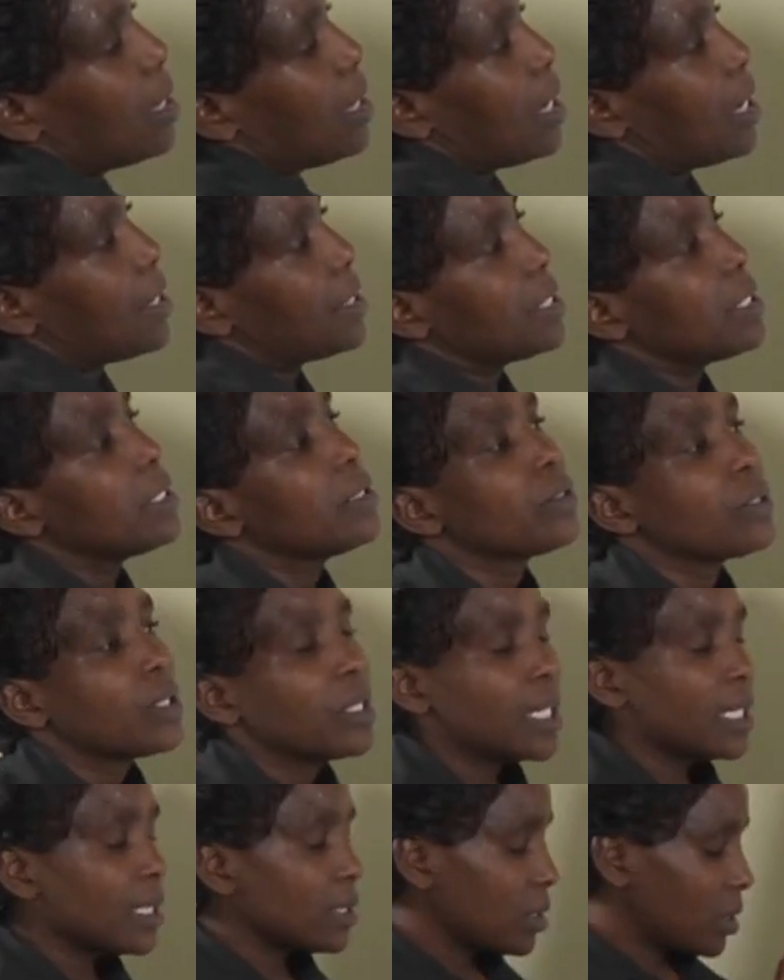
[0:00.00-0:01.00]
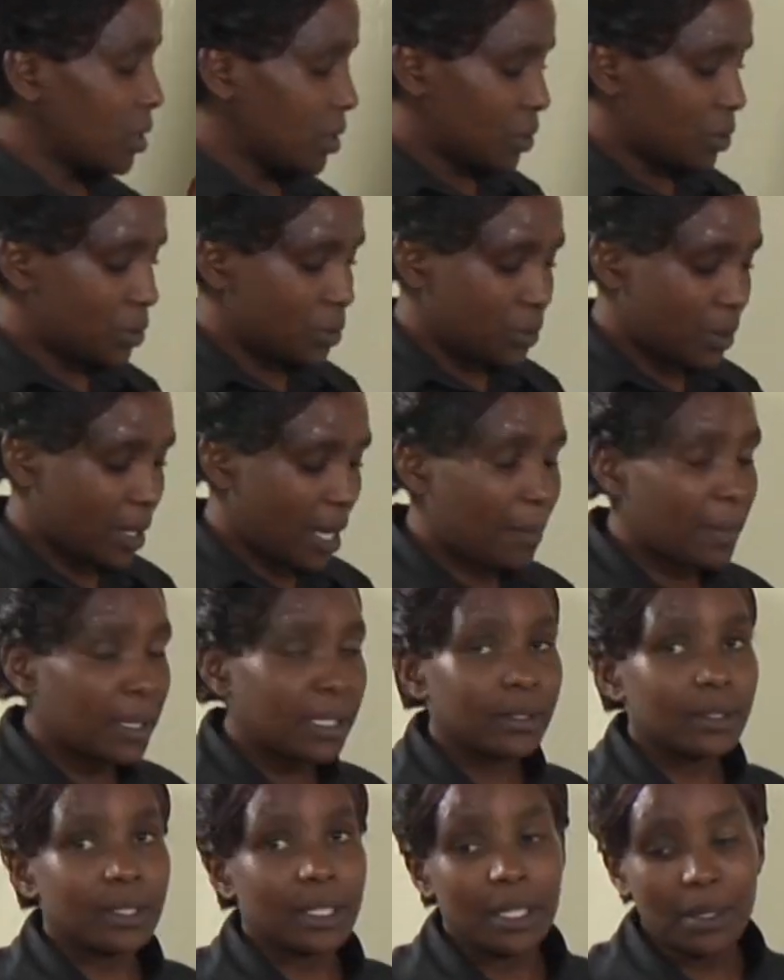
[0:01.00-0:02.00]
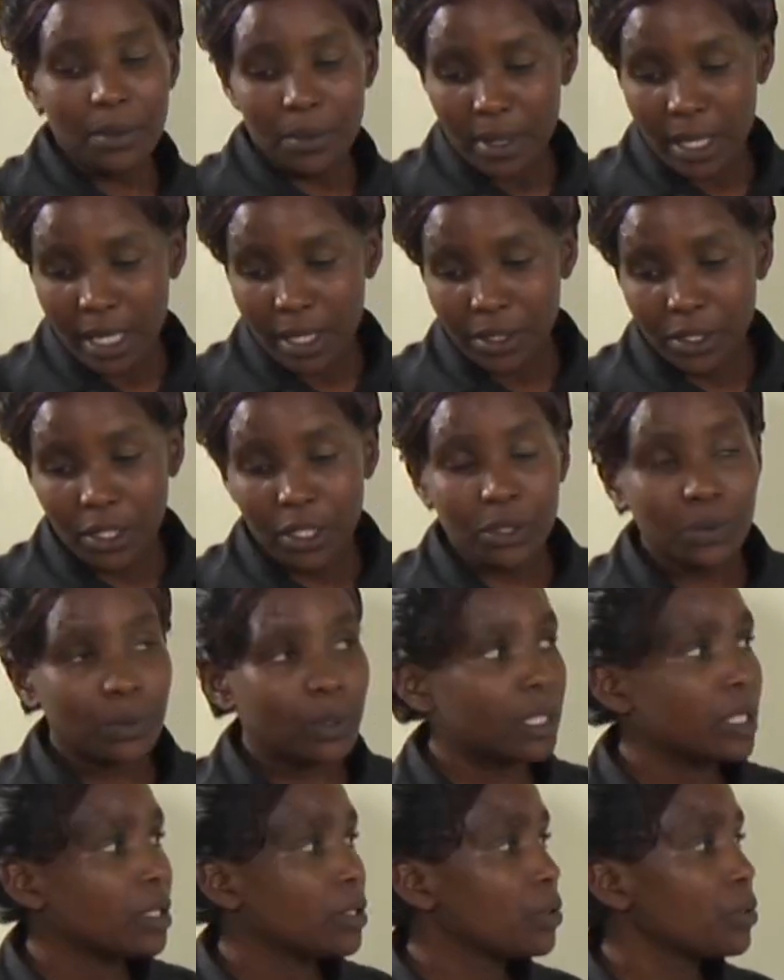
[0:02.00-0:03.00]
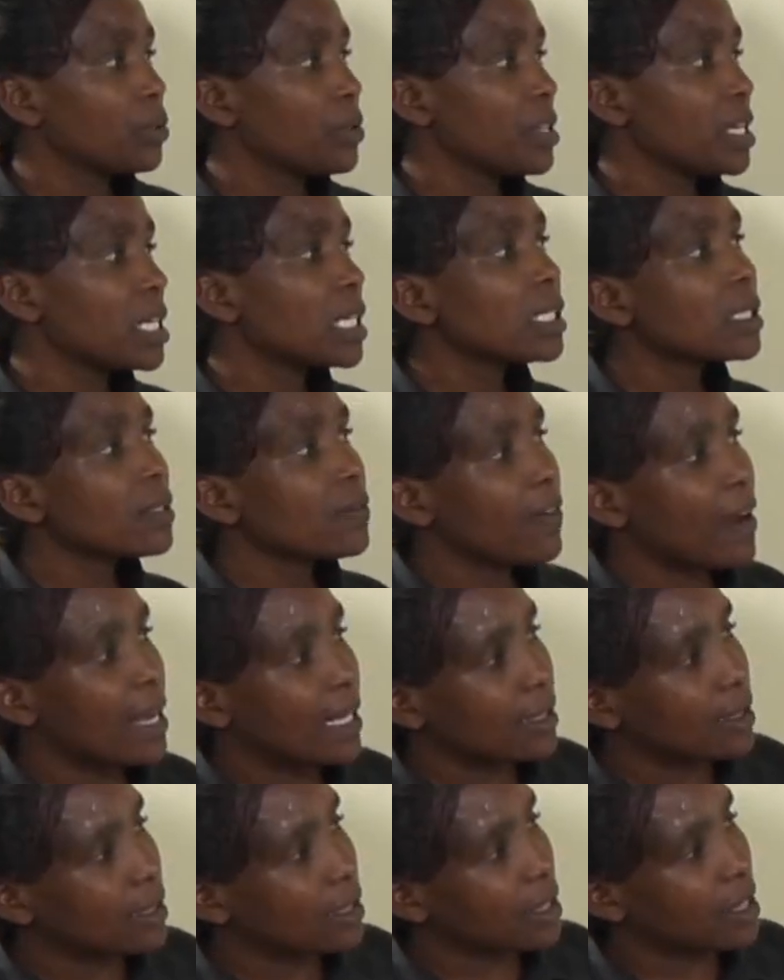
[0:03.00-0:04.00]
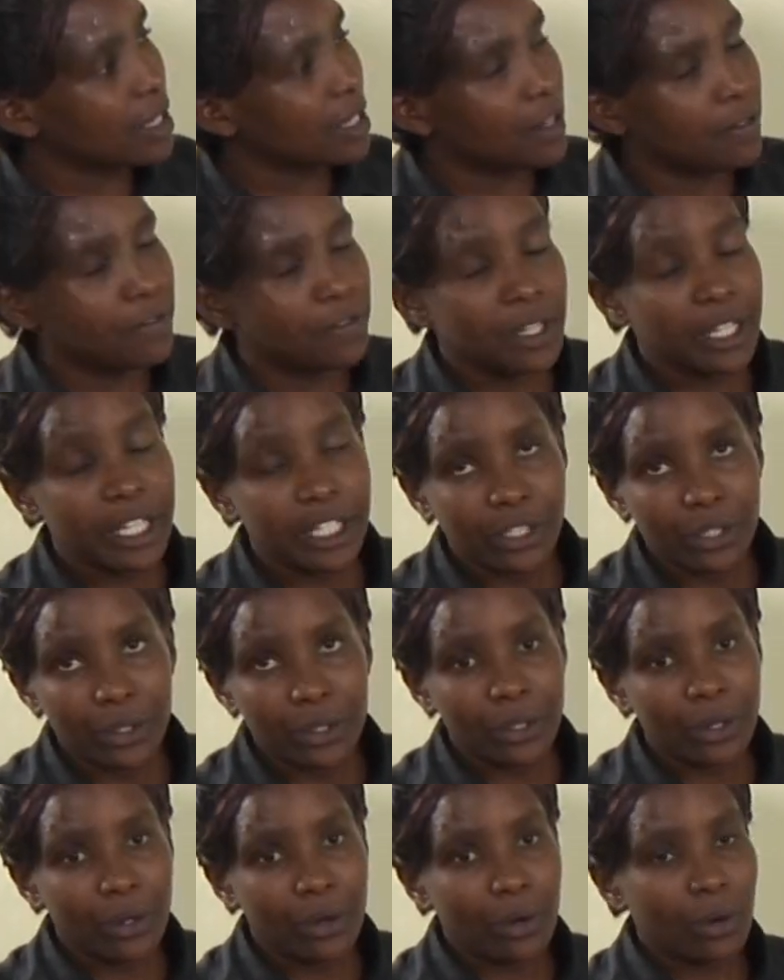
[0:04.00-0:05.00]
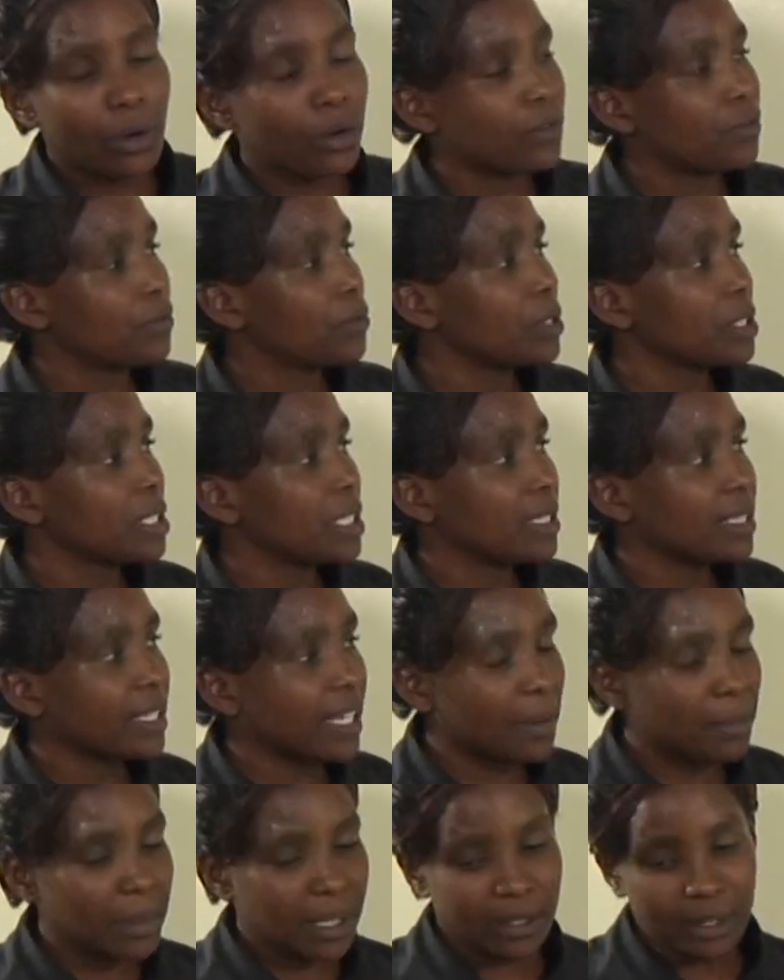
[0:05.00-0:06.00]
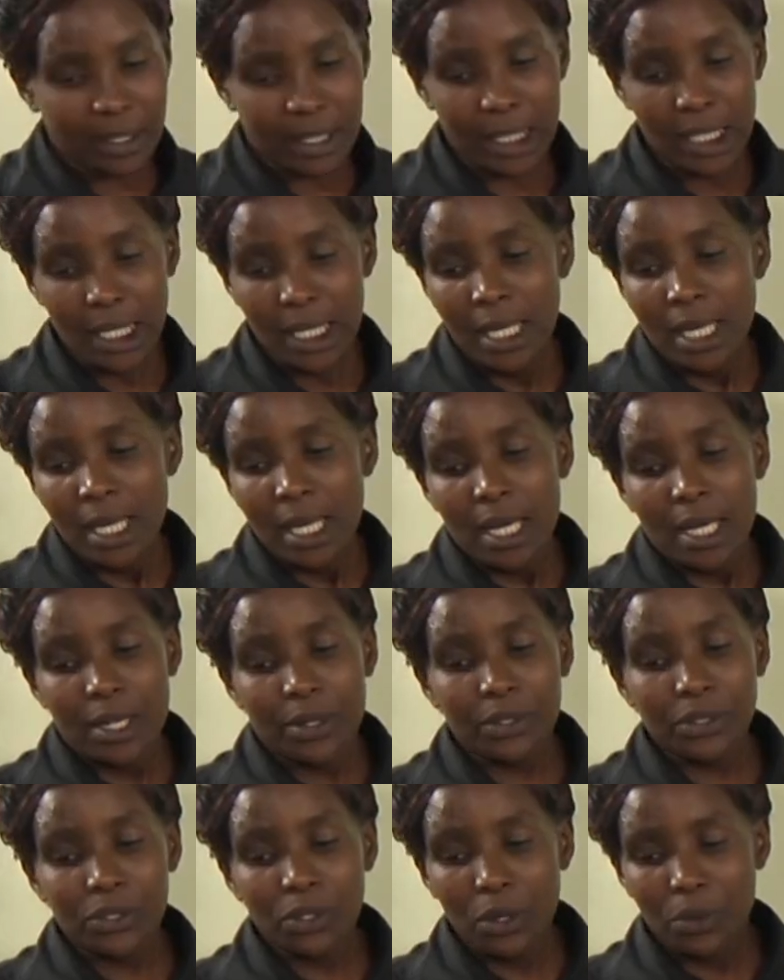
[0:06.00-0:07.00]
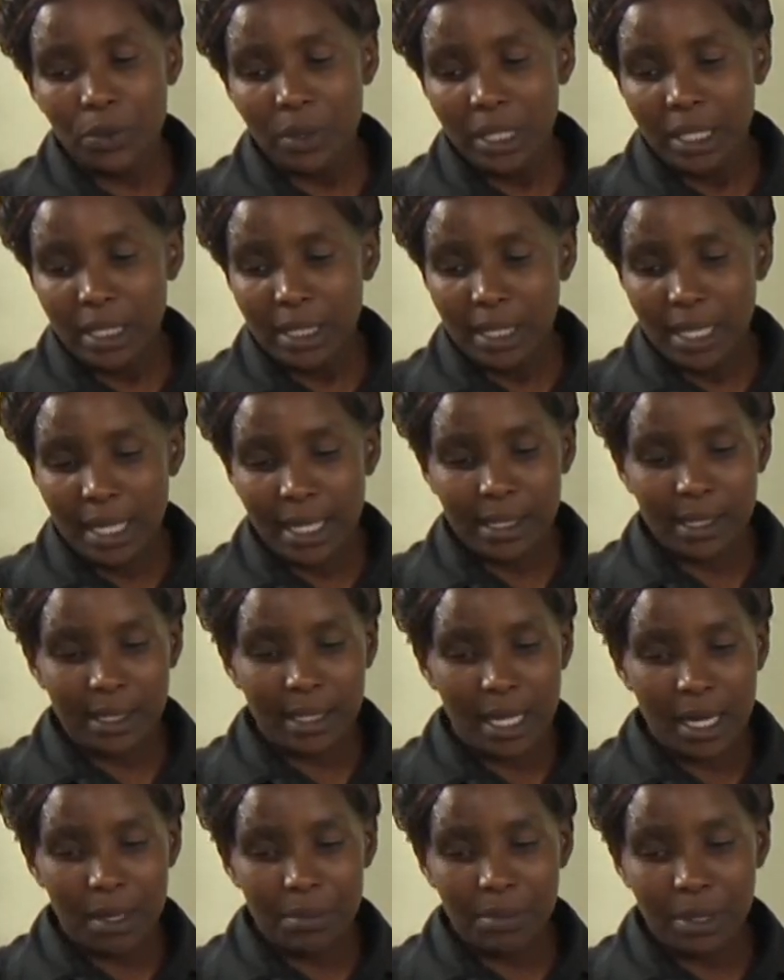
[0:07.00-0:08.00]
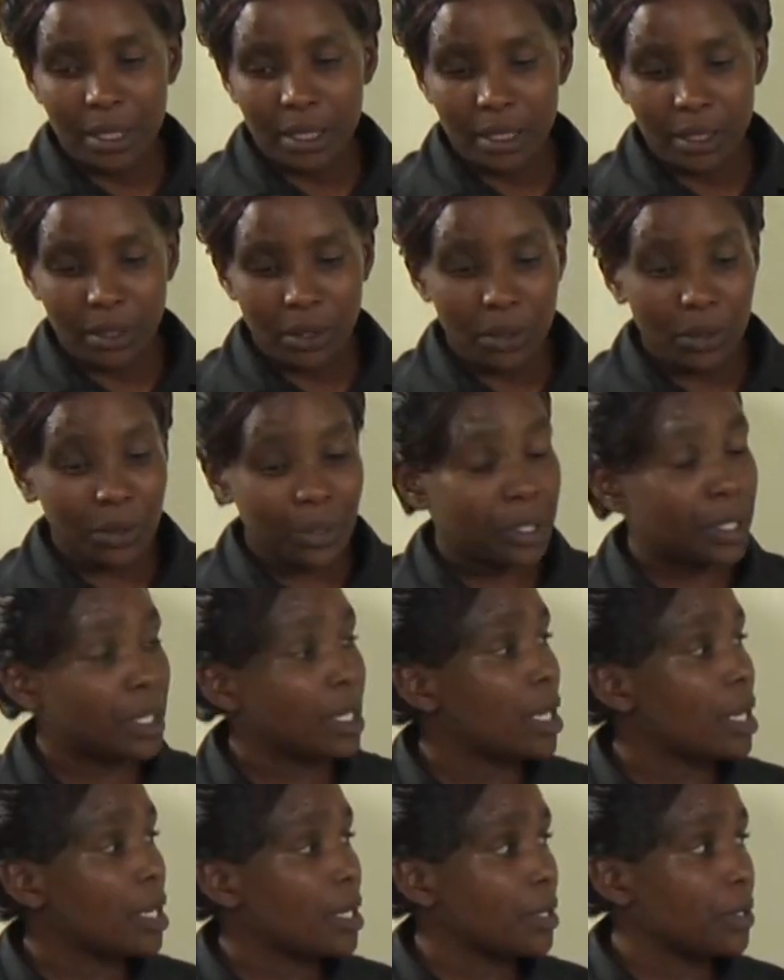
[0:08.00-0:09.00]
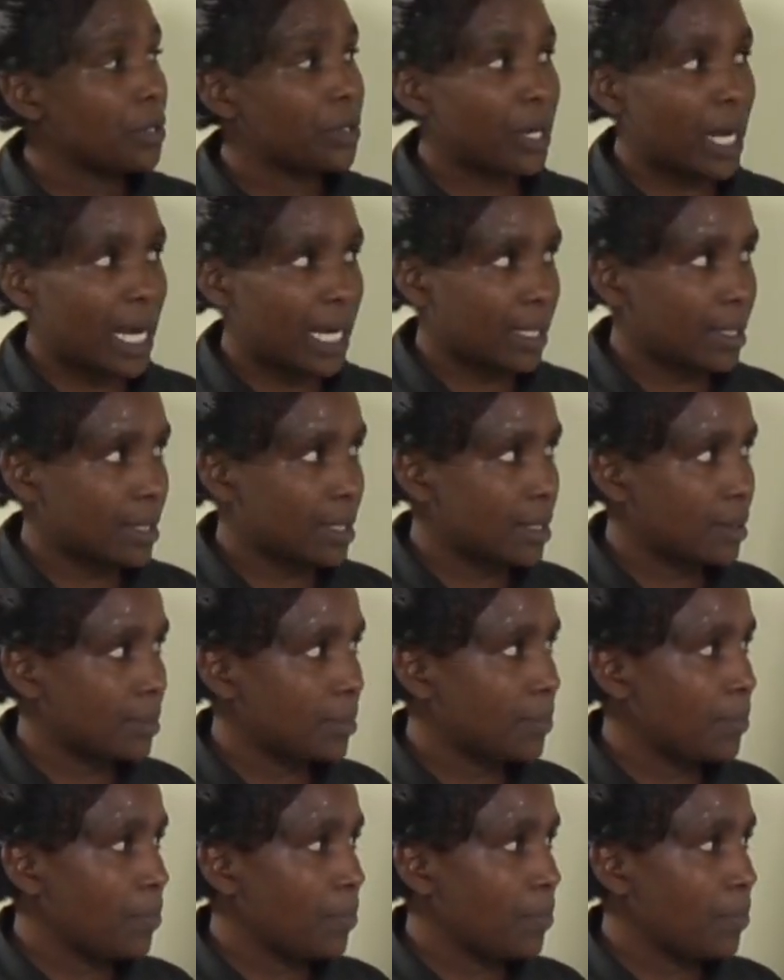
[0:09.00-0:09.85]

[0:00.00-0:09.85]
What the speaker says: And Introduction to Chemistry, we had dealt with two things. First, the definition of what is chemistry, and also we discussed a bit on drugs.